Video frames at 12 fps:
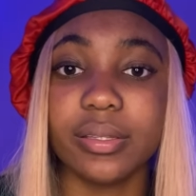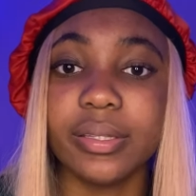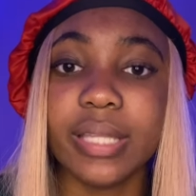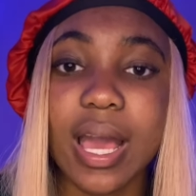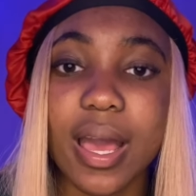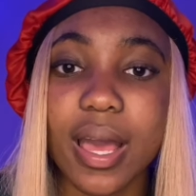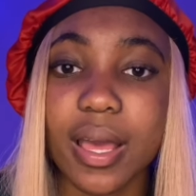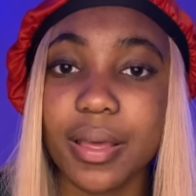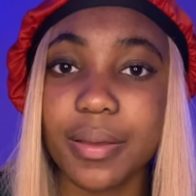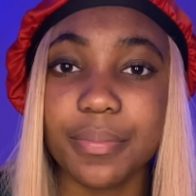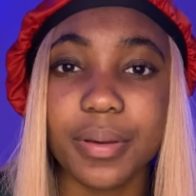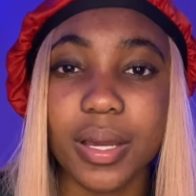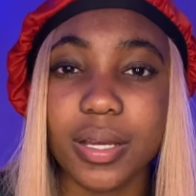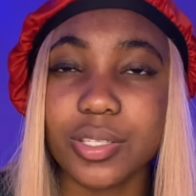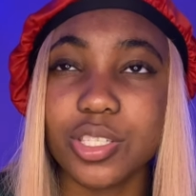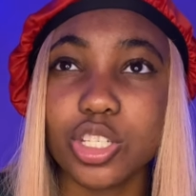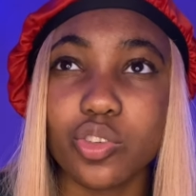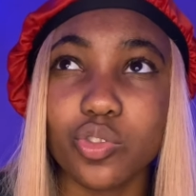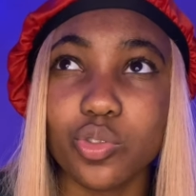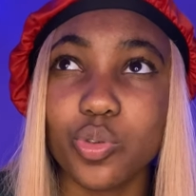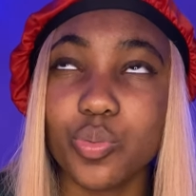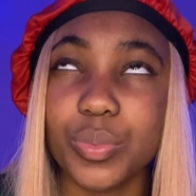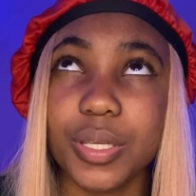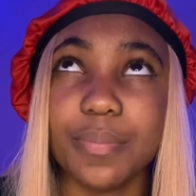that person knew
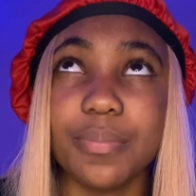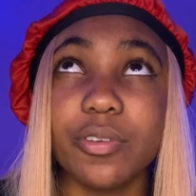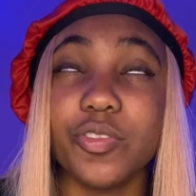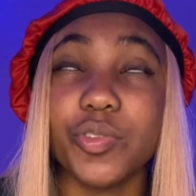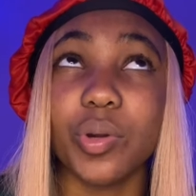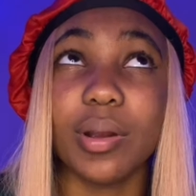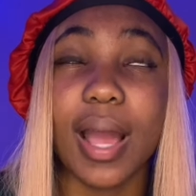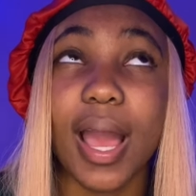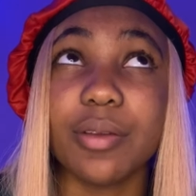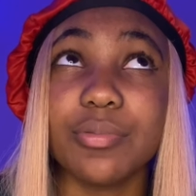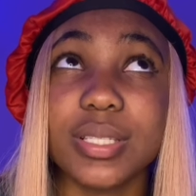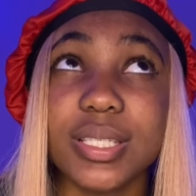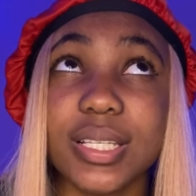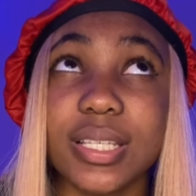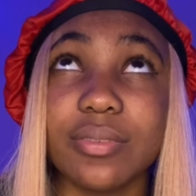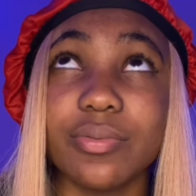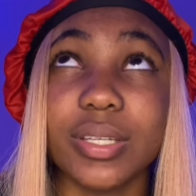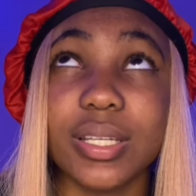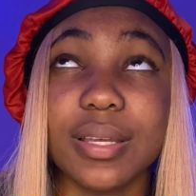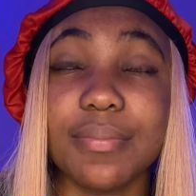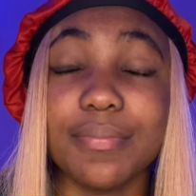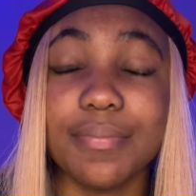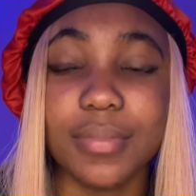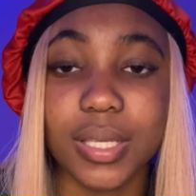me before I was even
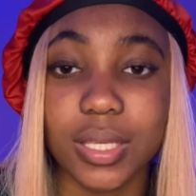me.